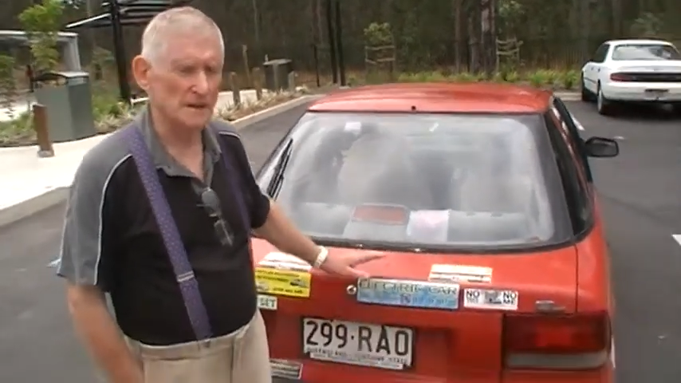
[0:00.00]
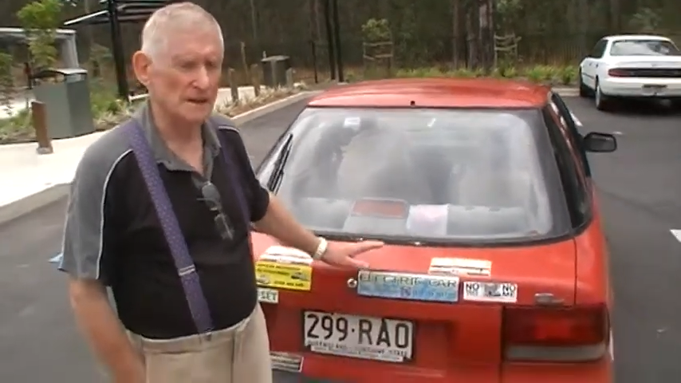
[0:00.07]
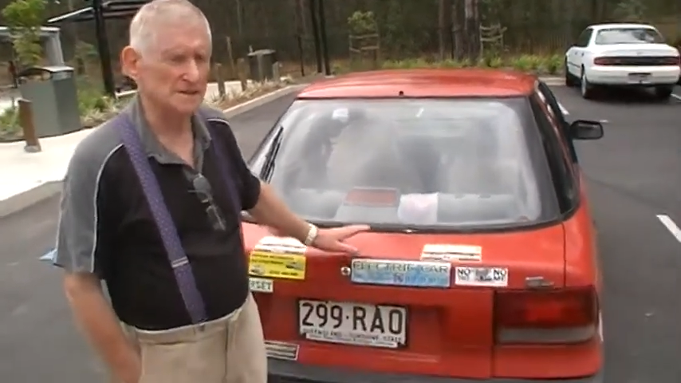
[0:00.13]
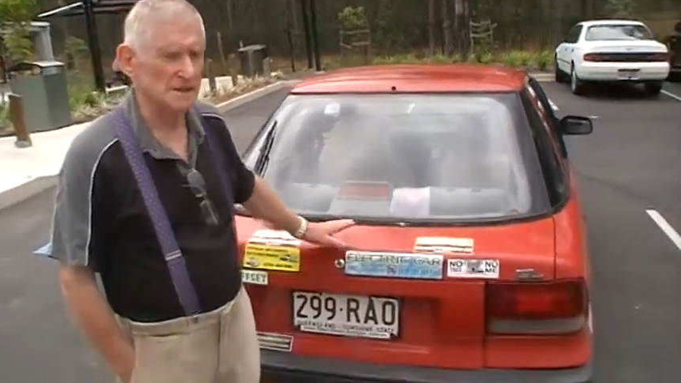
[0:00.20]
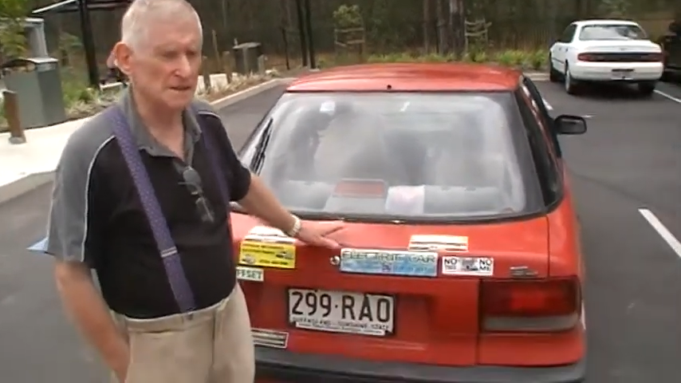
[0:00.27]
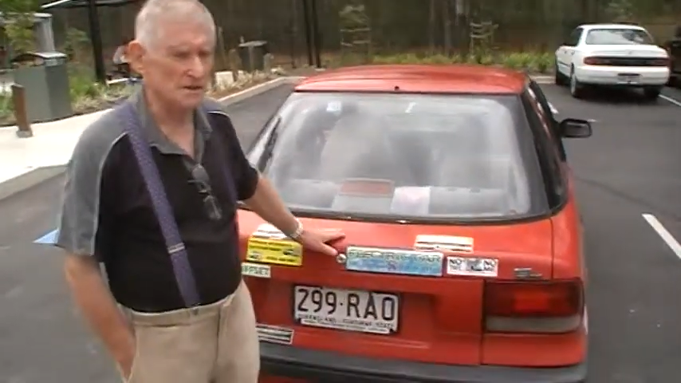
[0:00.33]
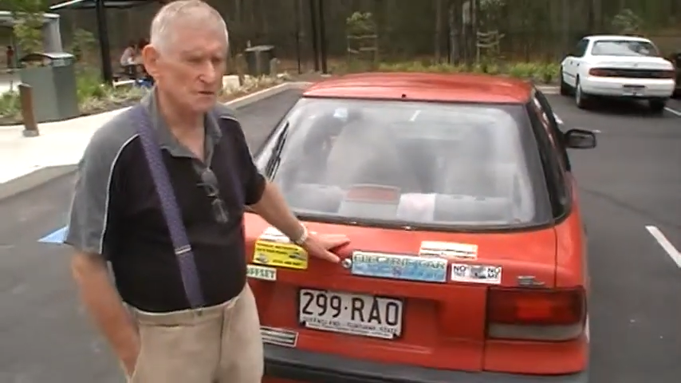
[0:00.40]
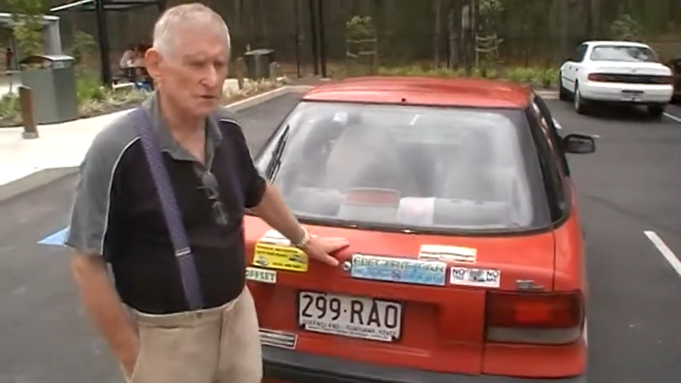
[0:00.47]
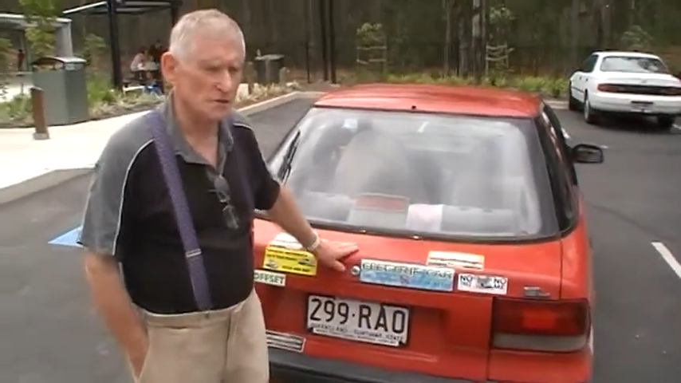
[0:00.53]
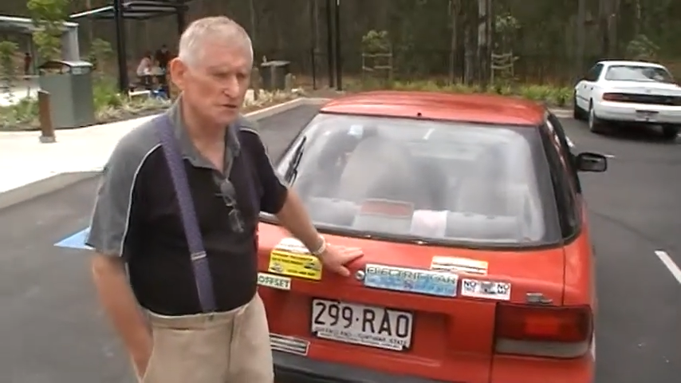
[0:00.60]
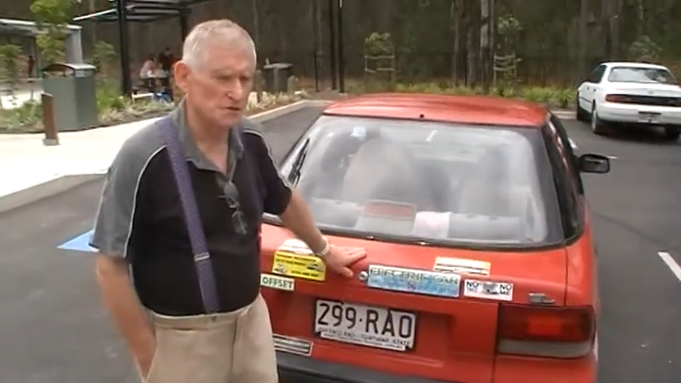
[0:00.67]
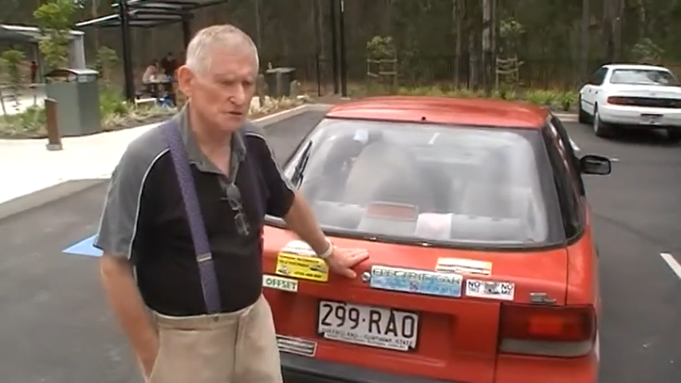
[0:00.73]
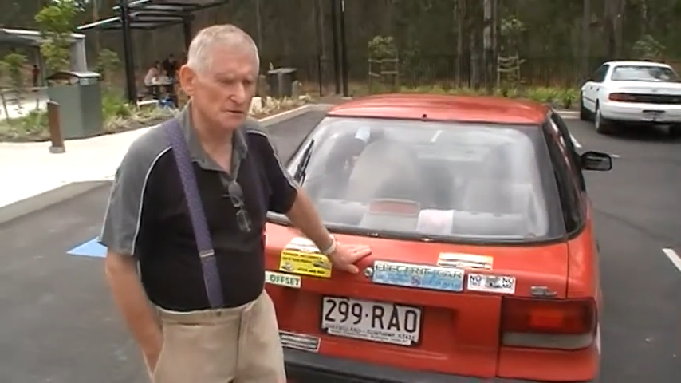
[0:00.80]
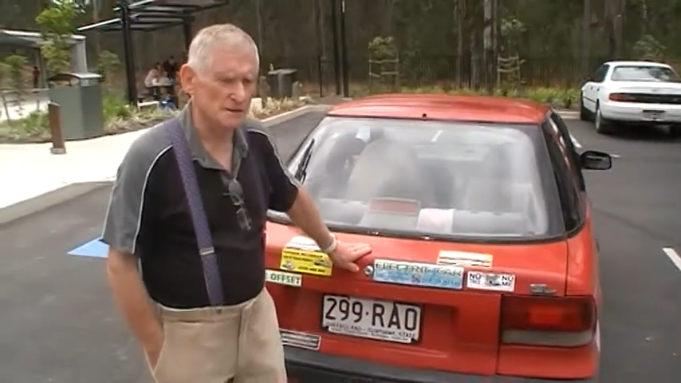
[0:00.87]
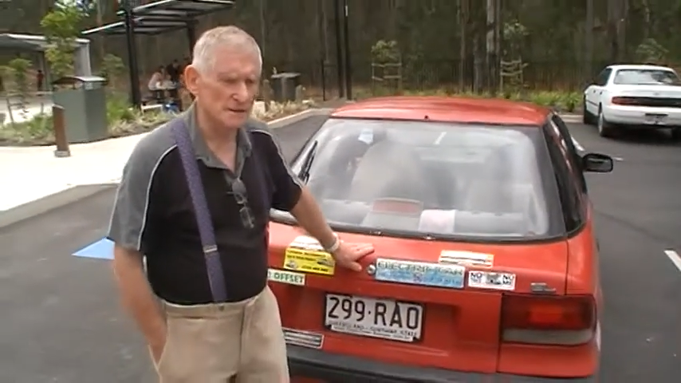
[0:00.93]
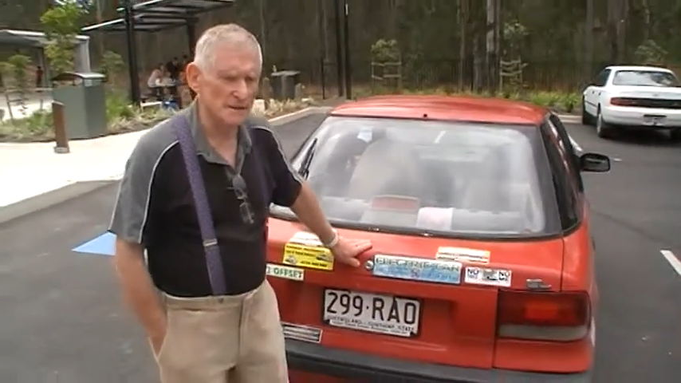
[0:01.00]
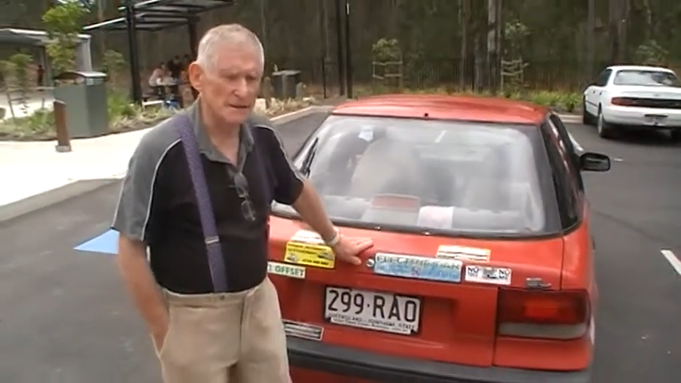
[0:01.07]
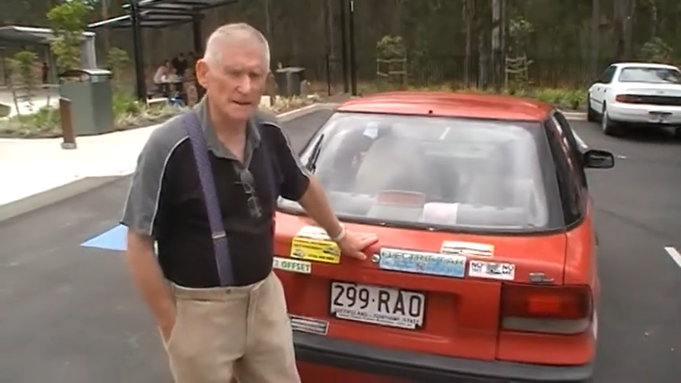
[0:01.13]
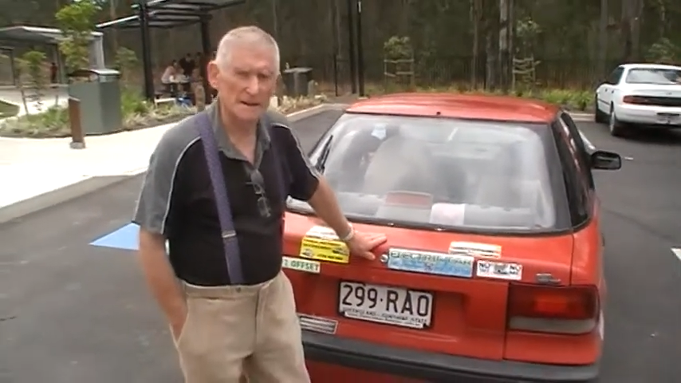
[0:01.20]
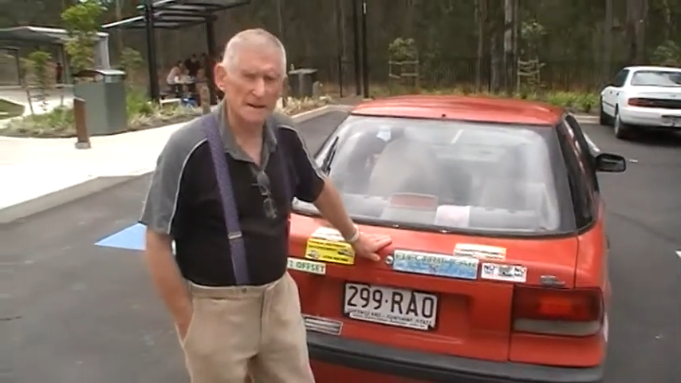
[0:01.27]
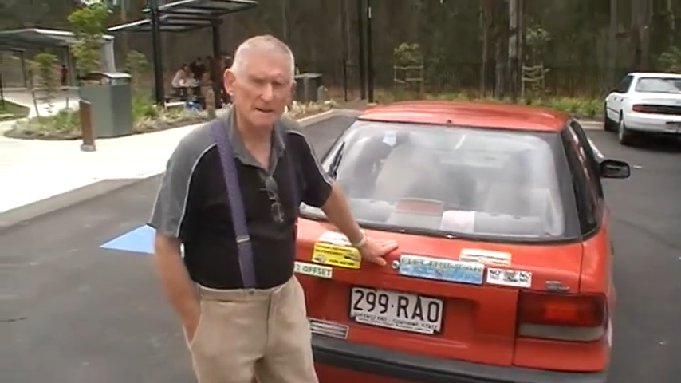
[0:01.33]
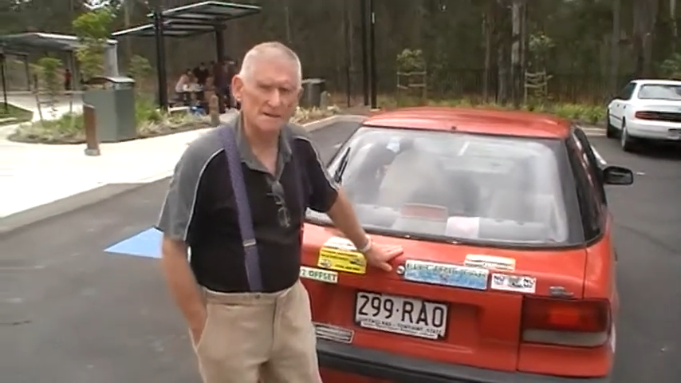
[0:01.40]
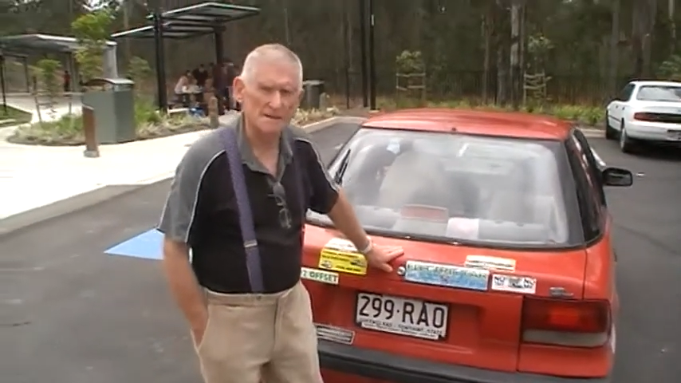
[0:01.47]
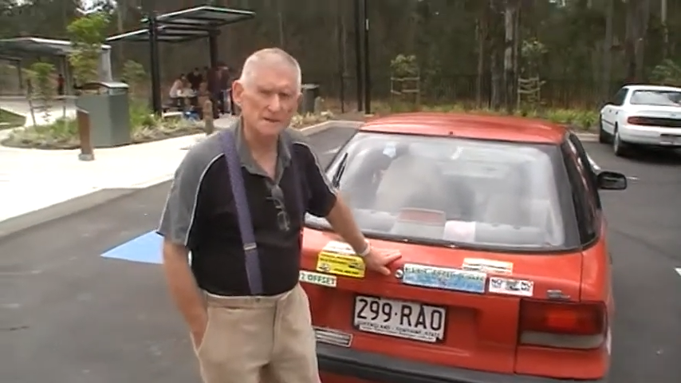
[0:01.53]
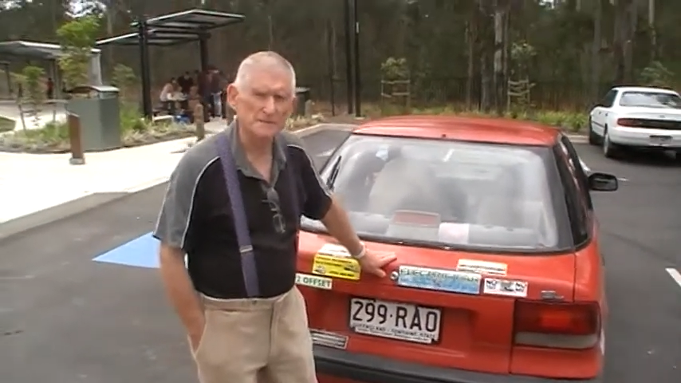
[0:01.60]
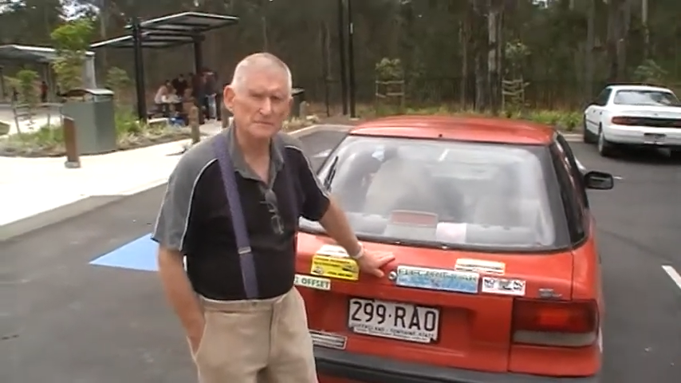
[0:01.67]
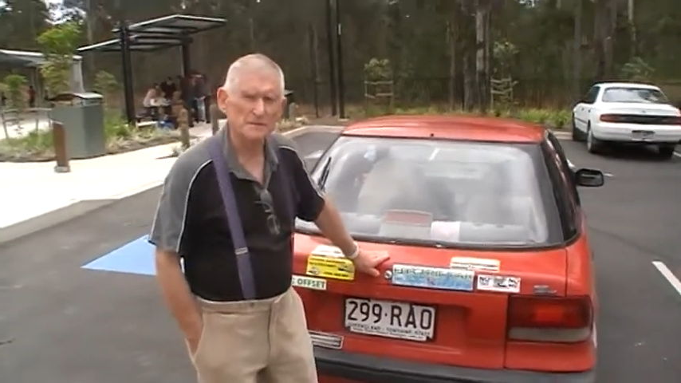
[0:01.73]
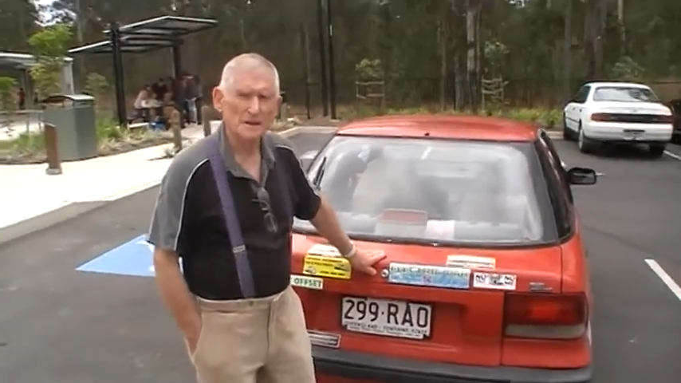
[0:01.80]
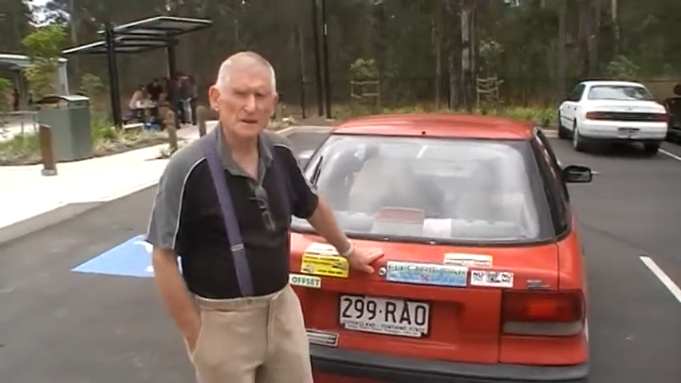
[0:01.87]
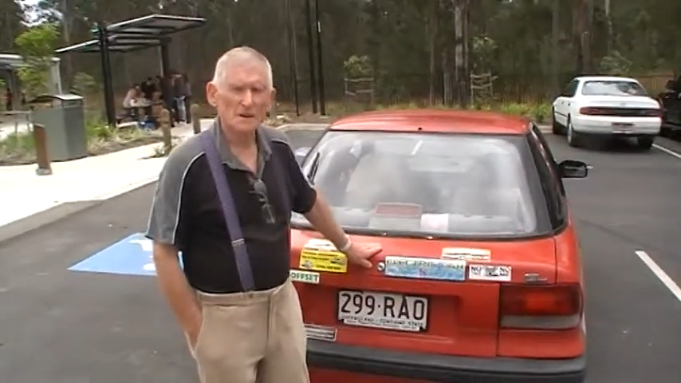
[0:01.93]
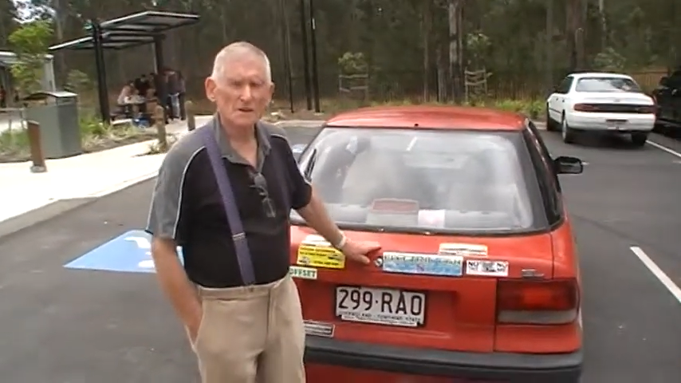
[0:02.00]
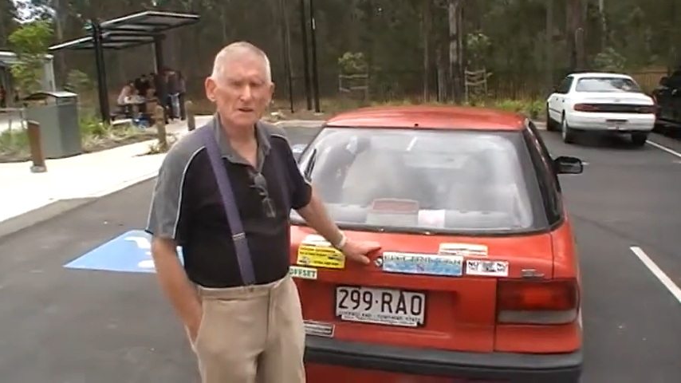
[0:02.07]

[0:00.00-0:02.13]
I think also in, in London, you